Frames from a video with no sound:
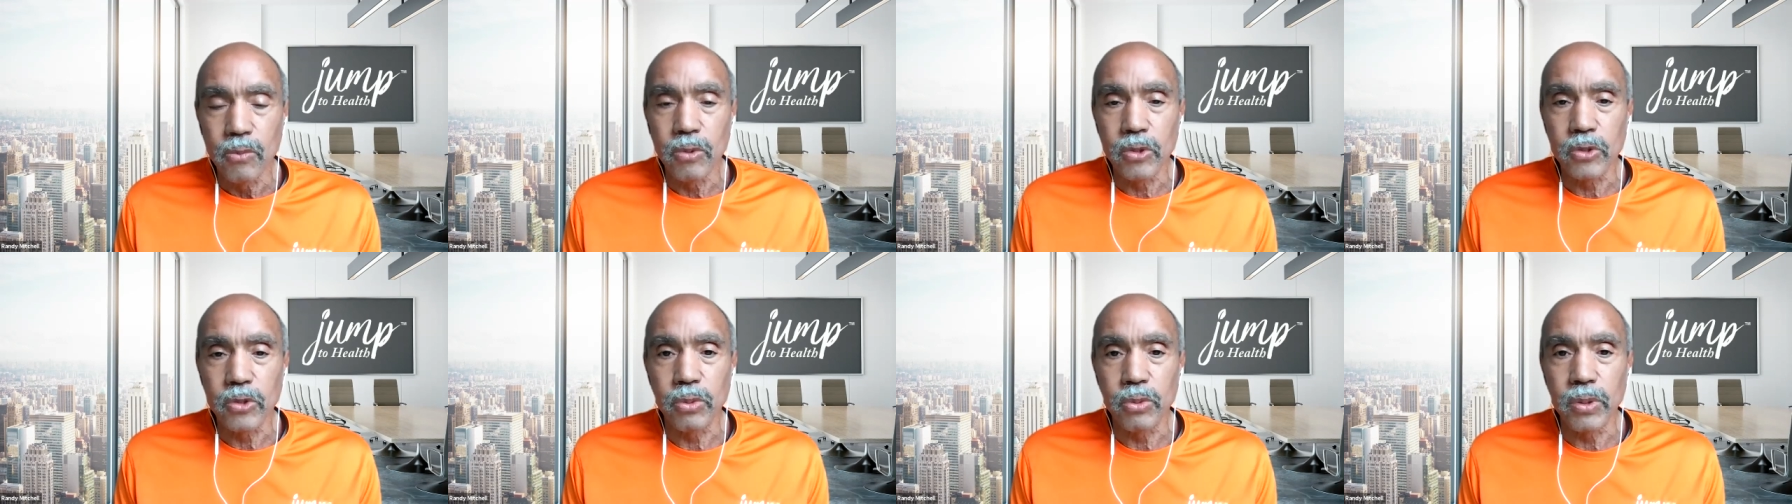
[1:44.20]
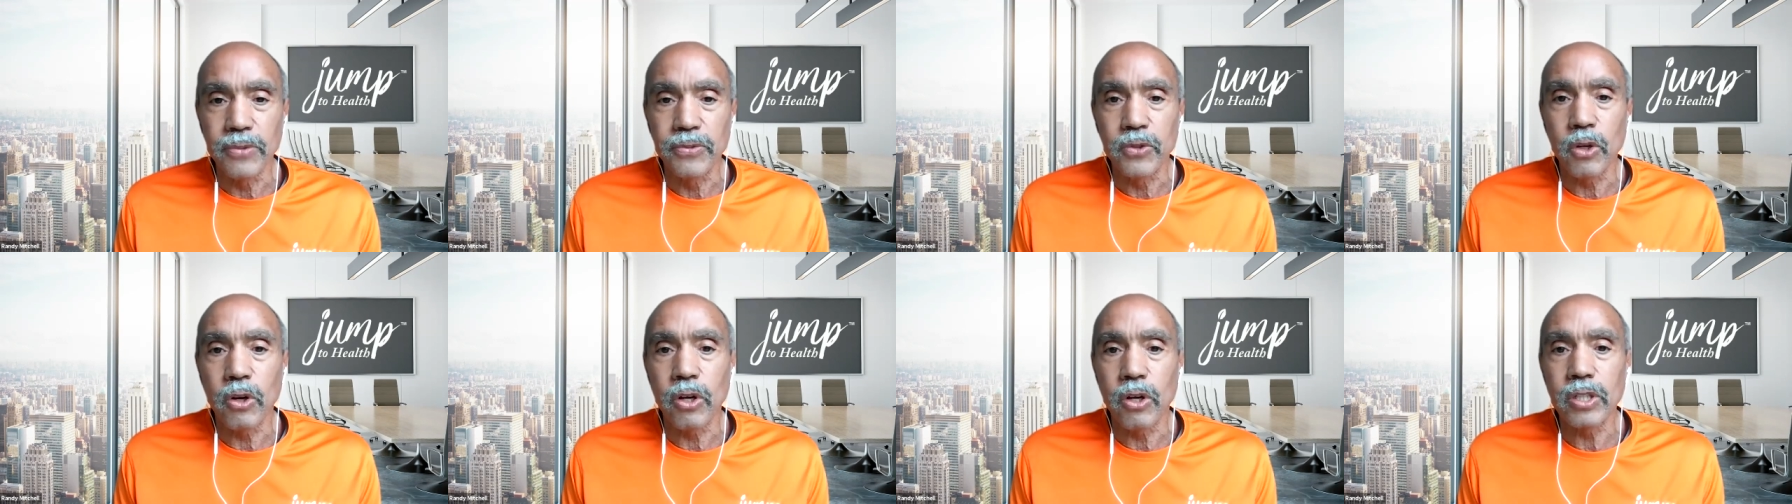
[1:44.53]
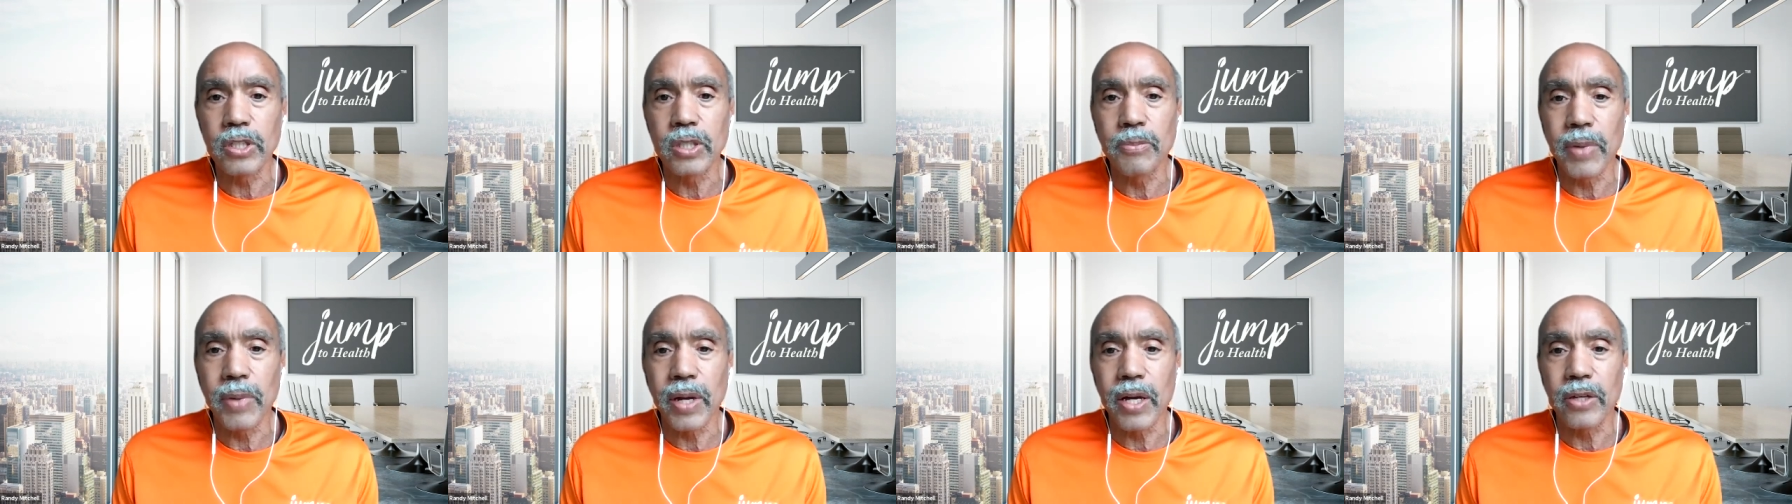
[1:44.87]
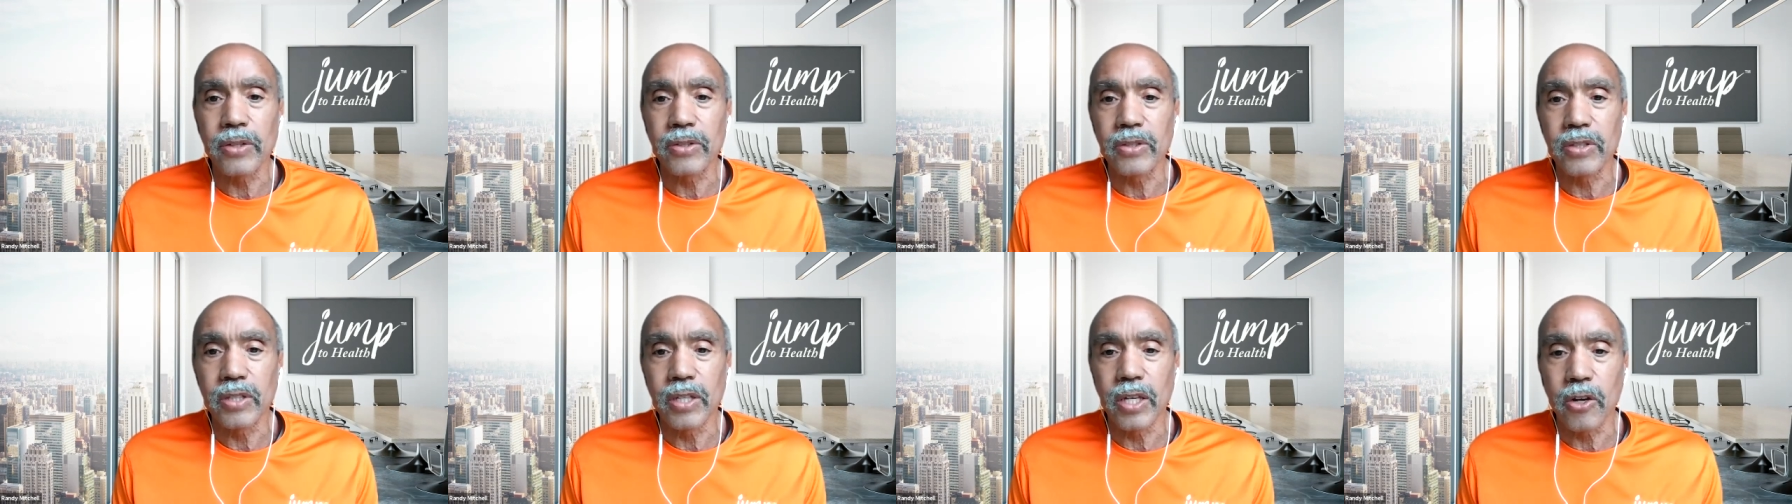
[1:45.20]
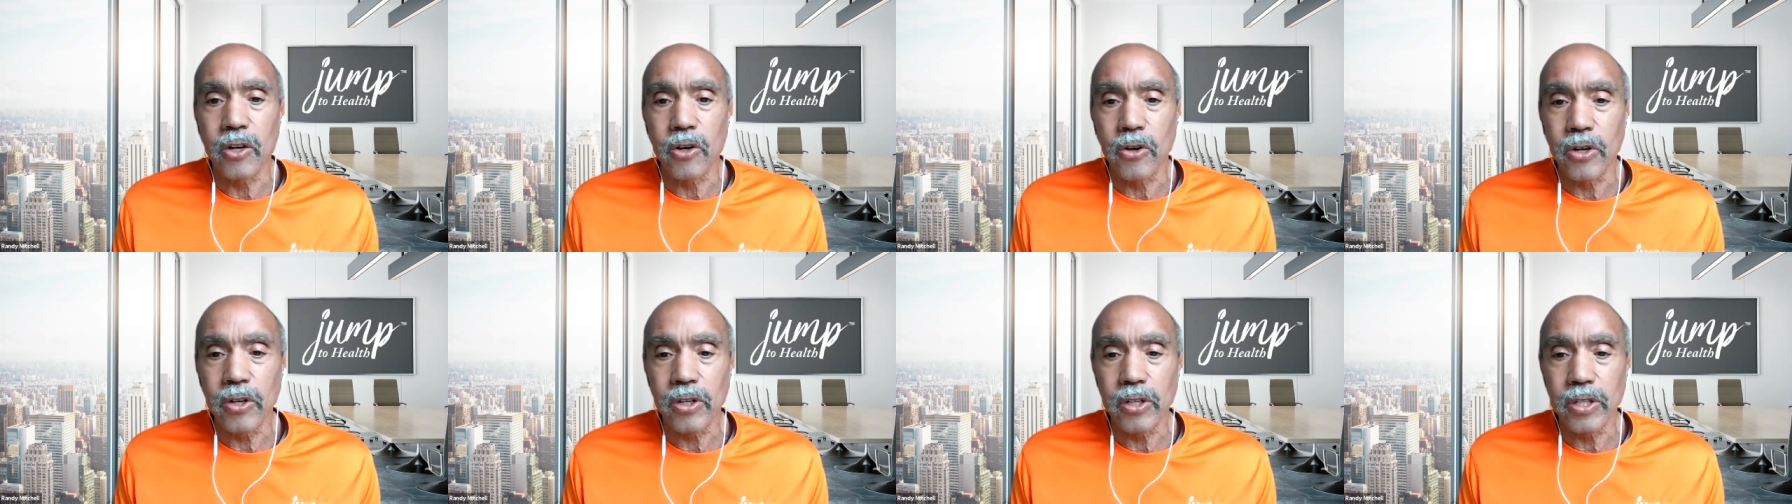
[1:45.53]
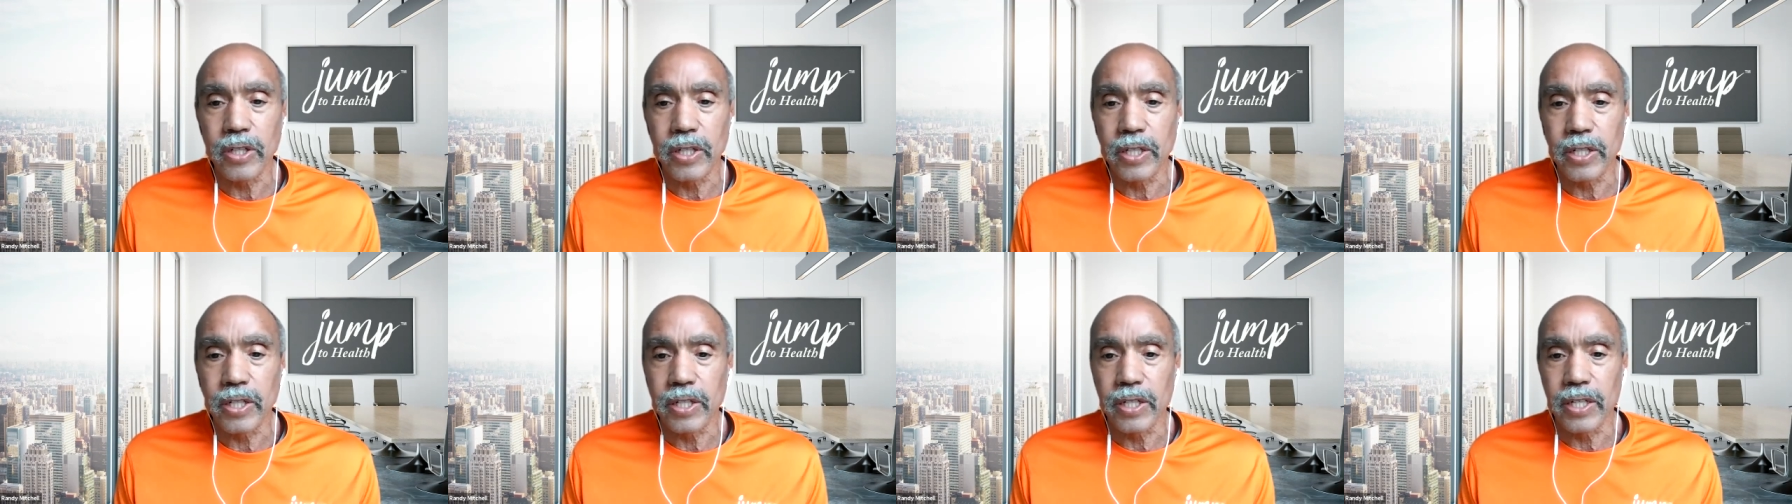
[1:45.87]
which we've talked about
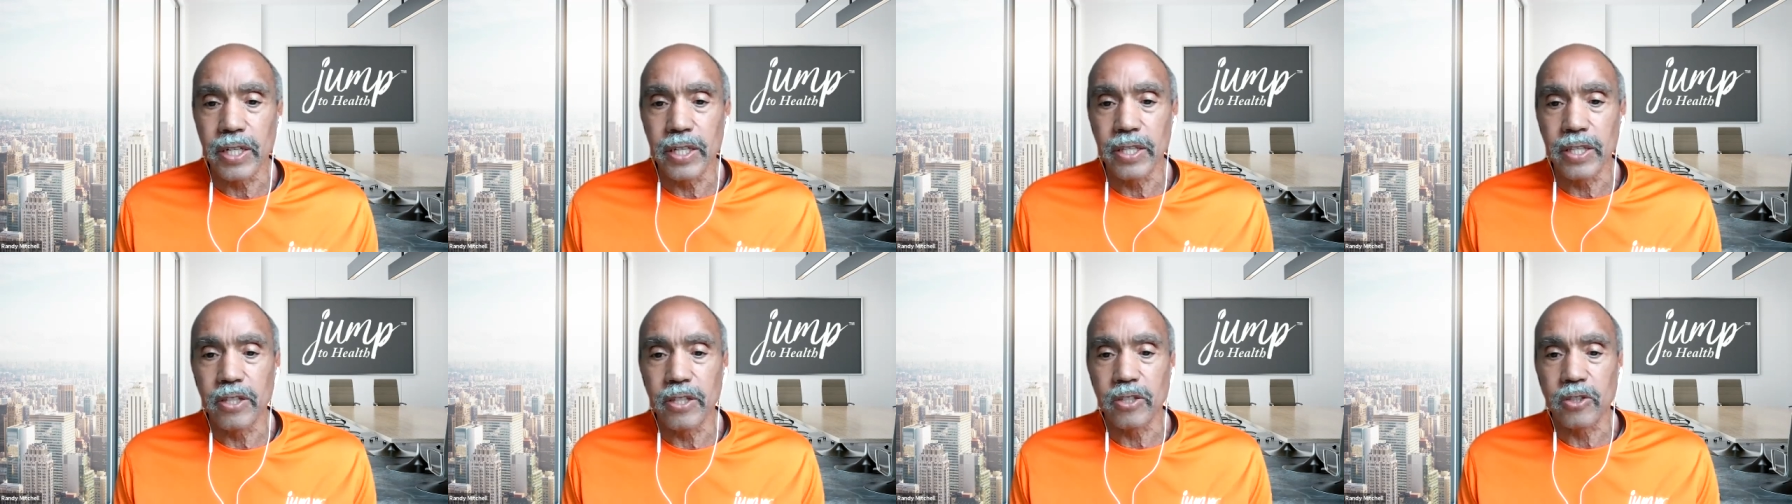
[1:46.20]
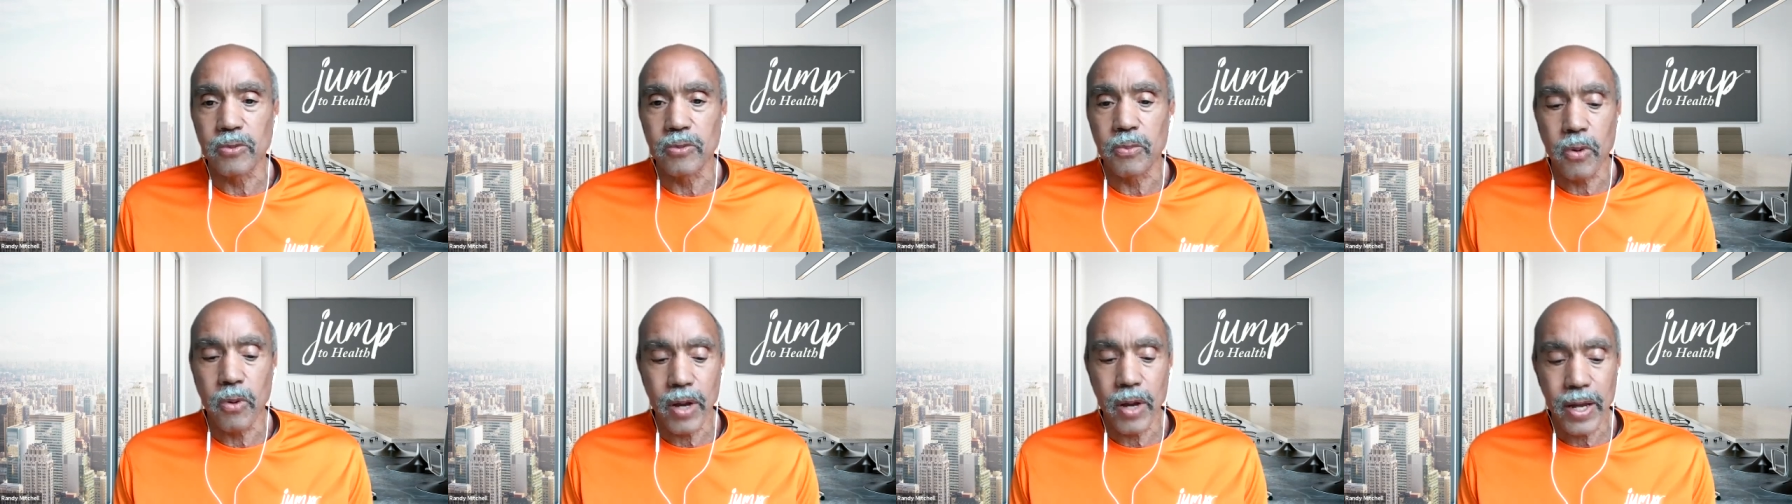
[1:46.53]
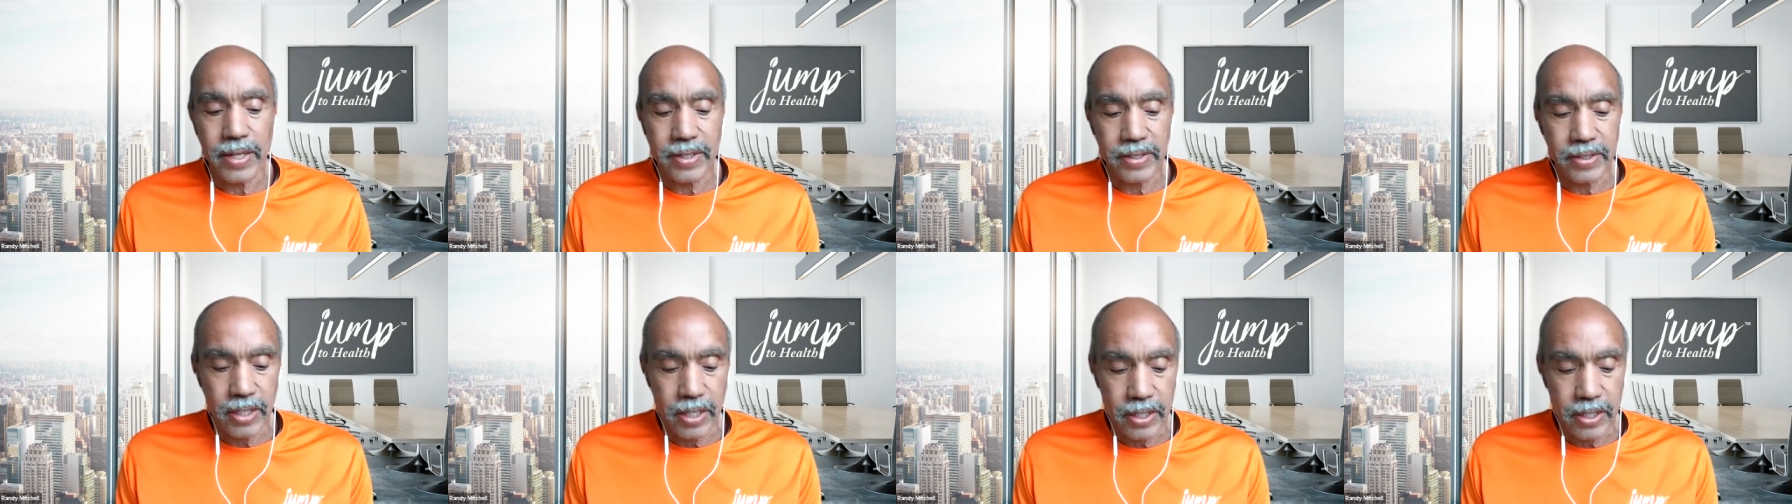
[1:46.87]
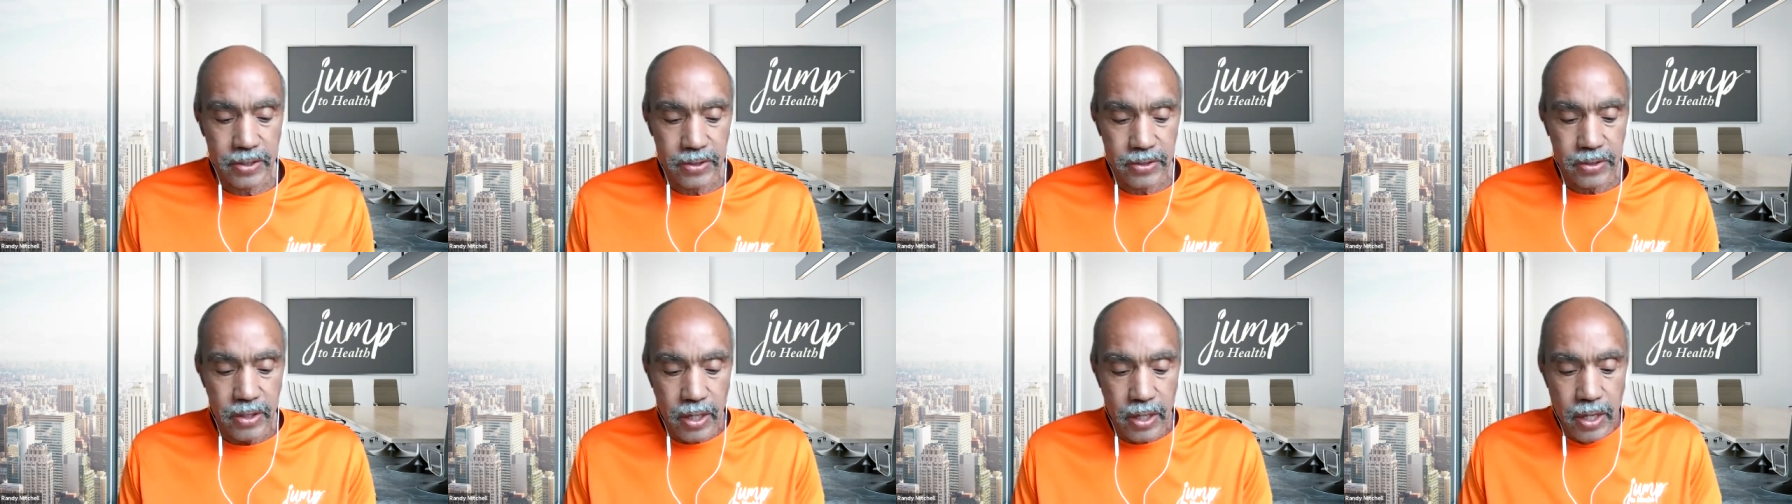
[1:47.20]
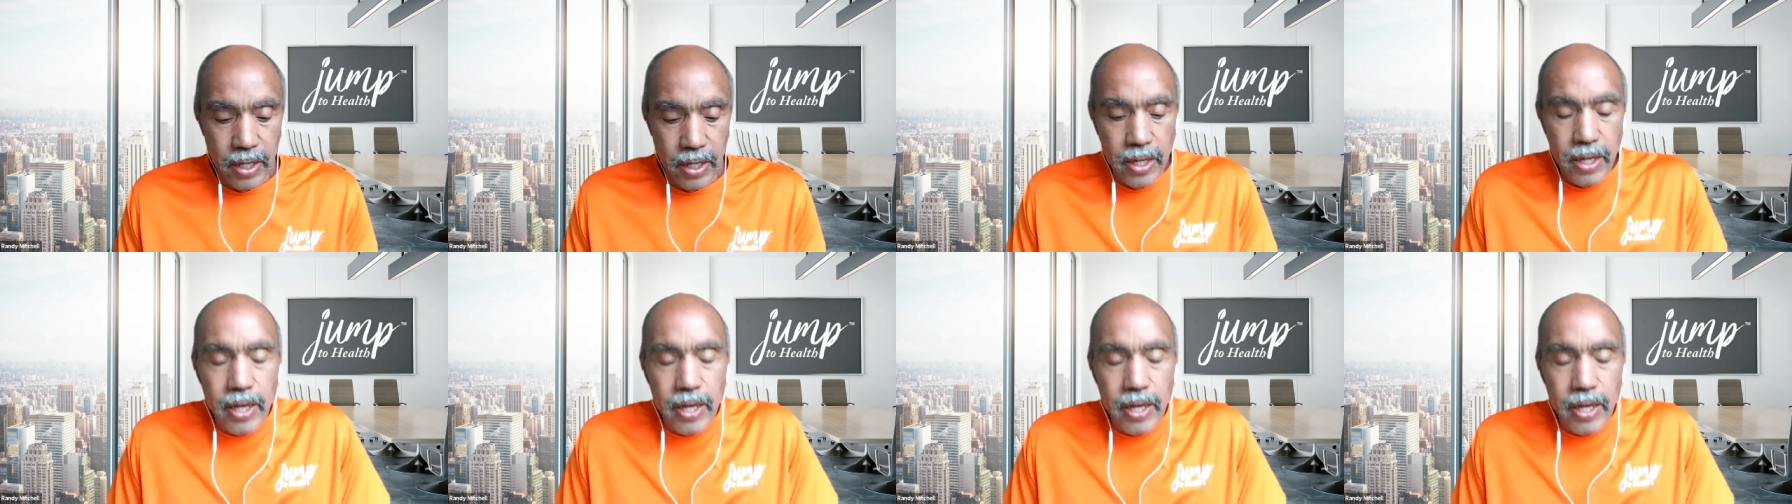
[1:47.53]
earlier in this process.